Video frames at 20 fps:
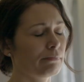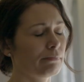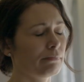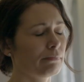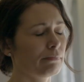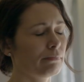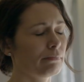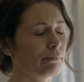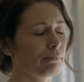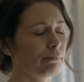
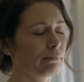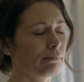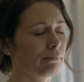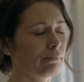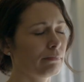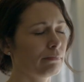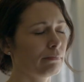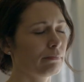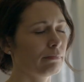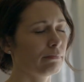
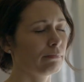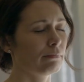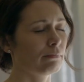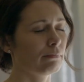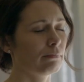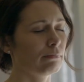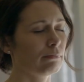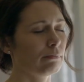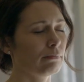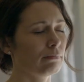
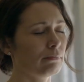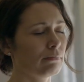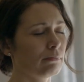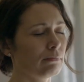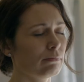(silence)